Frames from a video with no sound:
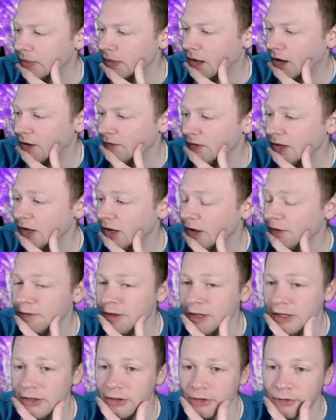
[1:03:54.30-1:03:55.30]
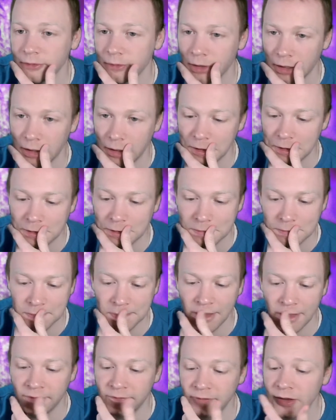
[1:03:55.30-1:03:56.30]
I think
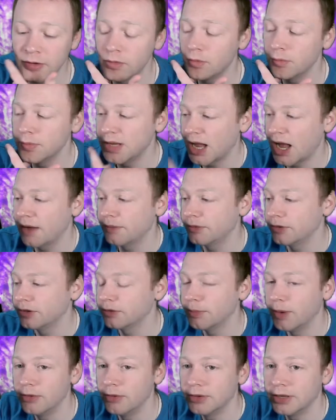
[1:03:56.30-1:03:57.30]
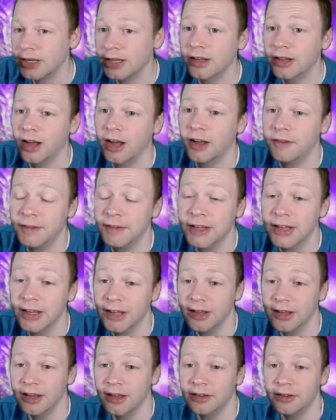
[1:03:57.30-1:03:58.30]
I think what we have with smoking, I think
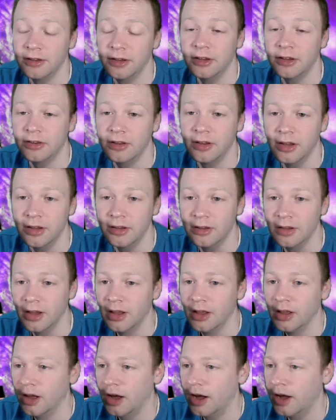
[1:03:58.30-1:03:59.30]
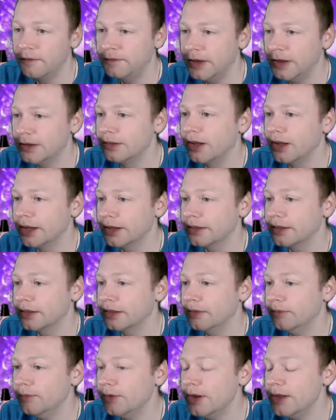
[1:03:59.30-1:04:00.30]
it is I feel like
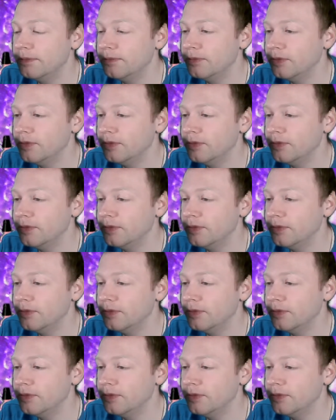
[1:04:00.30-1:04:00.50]
that we've